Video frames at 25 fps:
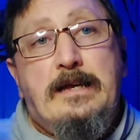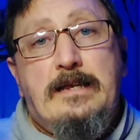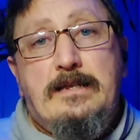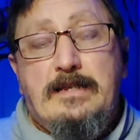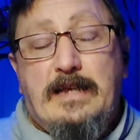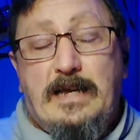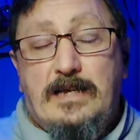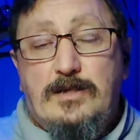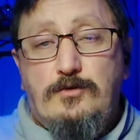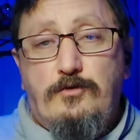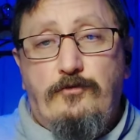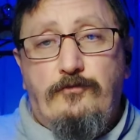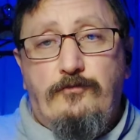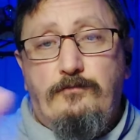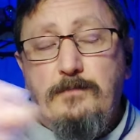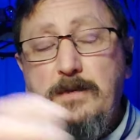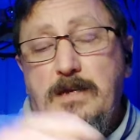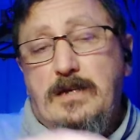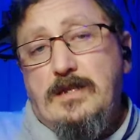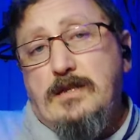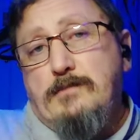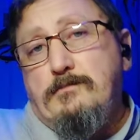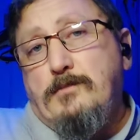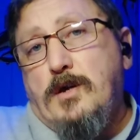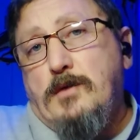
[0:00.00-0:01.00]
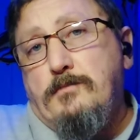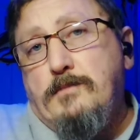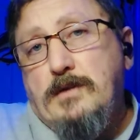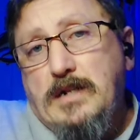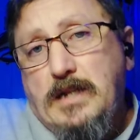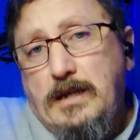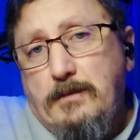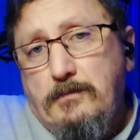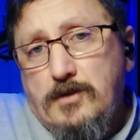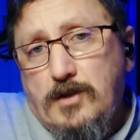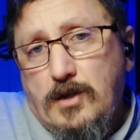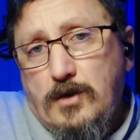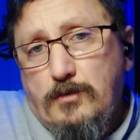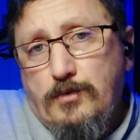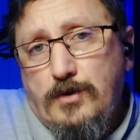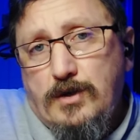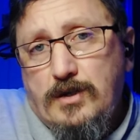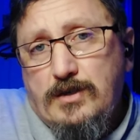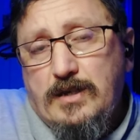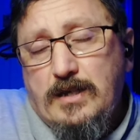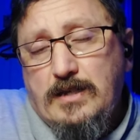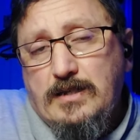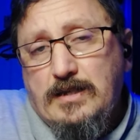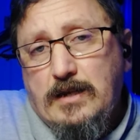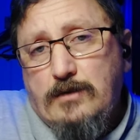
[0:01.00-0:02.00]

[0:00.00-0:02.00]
That's all from me at the moment. Let me know what you think